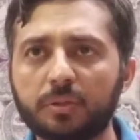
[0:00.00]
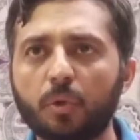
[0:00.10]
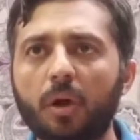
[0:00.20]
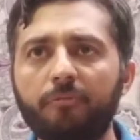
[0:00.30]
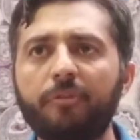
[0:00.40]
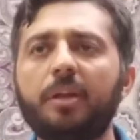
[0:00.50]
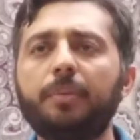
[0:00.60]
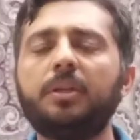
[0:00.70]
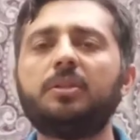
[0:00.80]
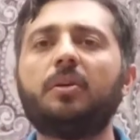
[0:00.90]
So
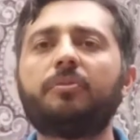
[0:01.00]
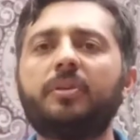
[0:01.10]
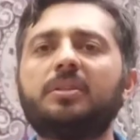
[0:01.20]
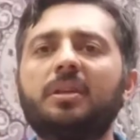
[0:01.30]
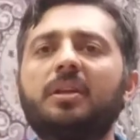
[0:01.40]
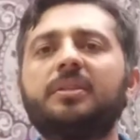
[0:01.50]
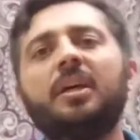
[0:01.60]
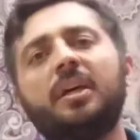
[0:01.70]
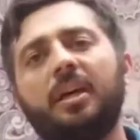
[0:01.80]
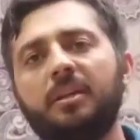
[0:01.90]
availability of result
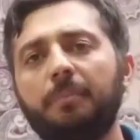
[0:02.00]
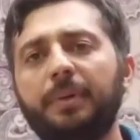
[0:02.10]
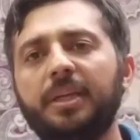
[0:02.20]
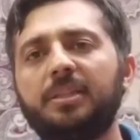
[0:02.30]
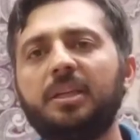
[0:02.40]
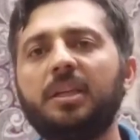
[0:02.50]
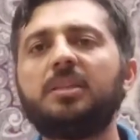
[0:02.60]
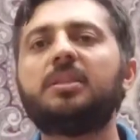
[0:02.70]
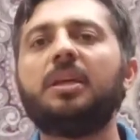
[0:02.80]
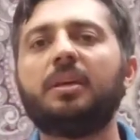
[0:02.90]
in the PTE is